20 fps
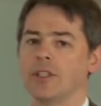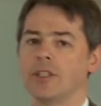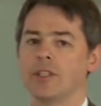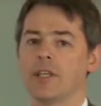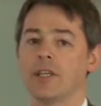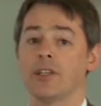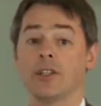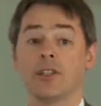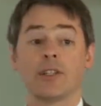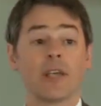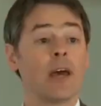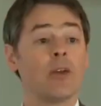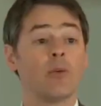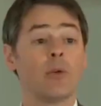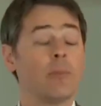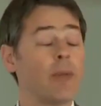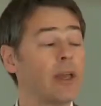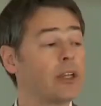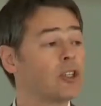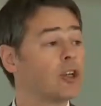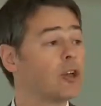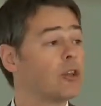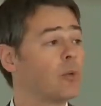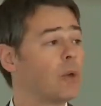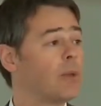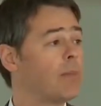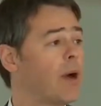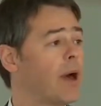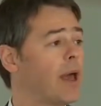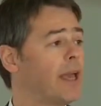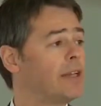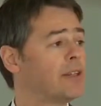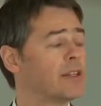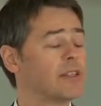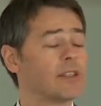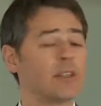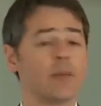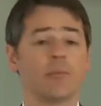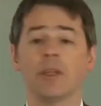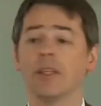decisions, how do we make sure that we buy into
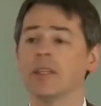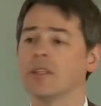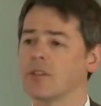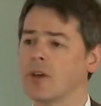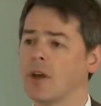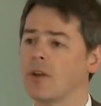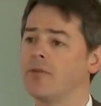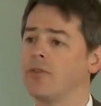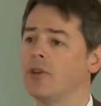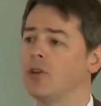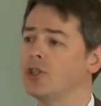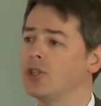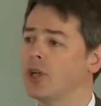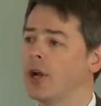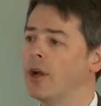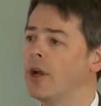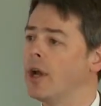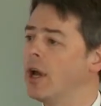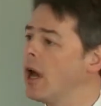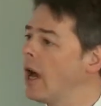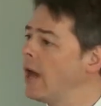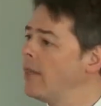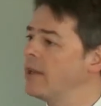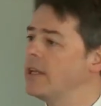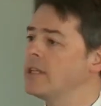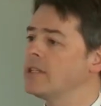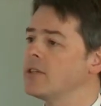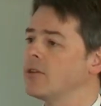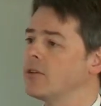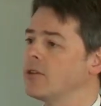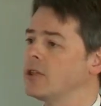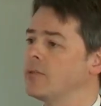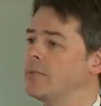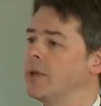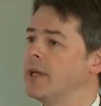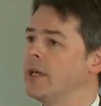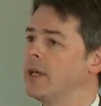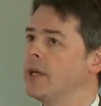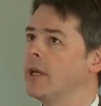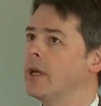something that's got a future and that isn't going to
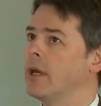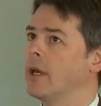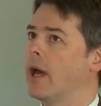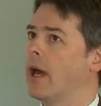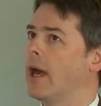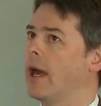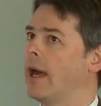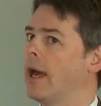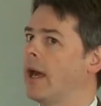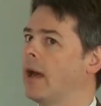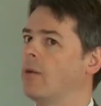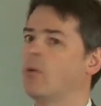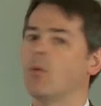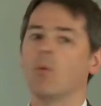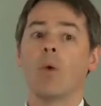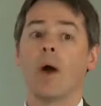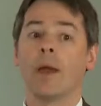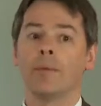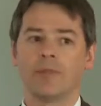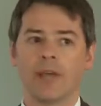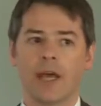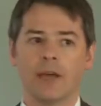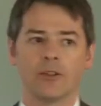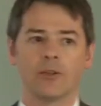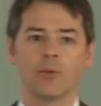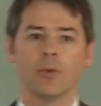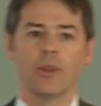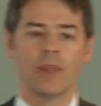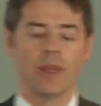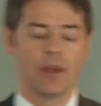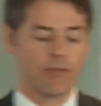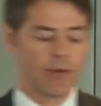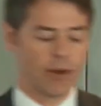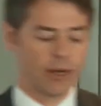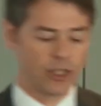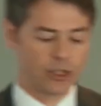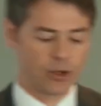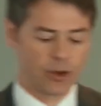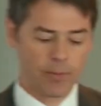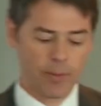be wiped out within a
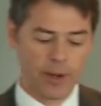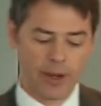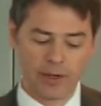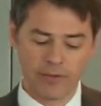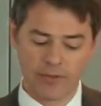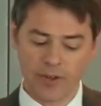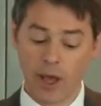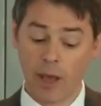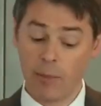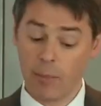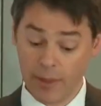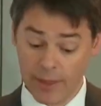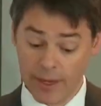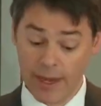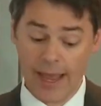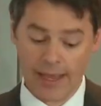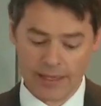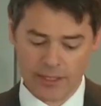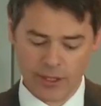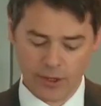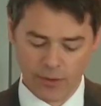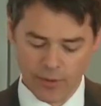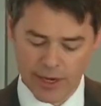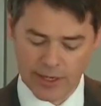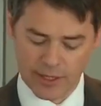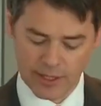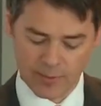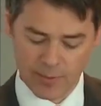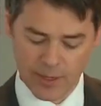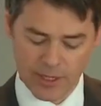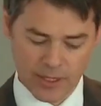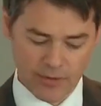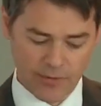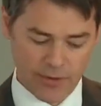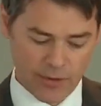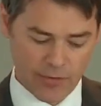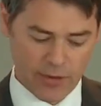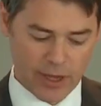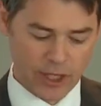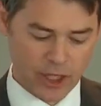very short period of time by the next greatest piece of
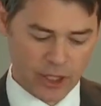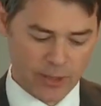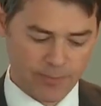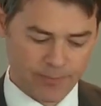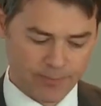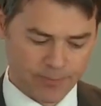innovation?